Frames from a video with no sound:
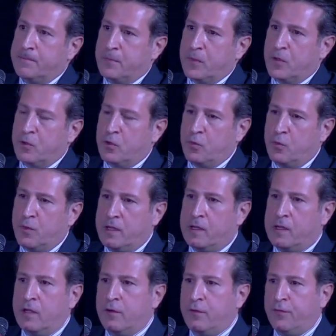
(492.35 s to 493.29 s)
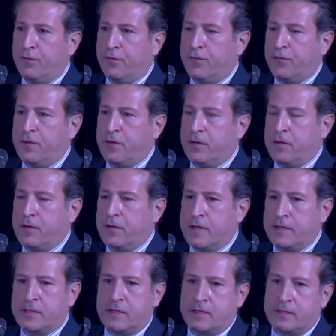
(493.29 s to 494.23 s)
You know, we live,
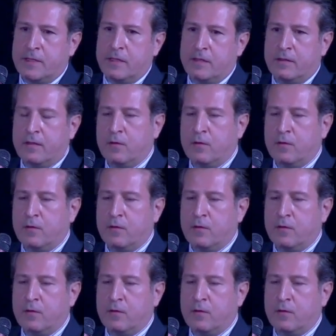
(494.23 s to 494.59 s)
as I said,